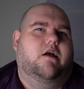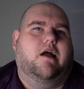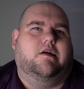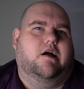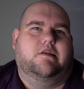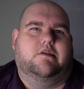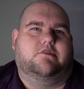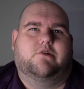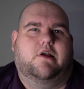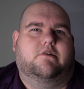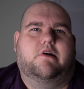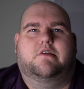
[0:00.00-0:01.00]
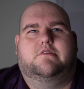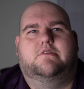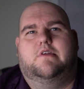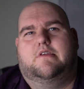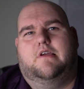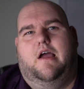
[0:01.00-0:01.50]
I got the Twitter
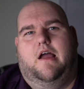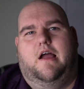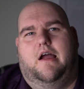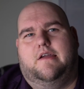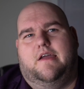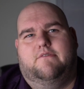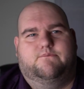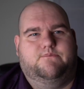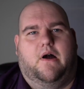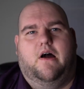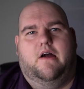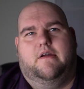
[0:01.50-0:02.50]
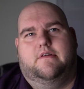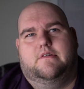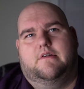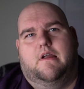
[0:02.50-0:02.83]
question I can't find.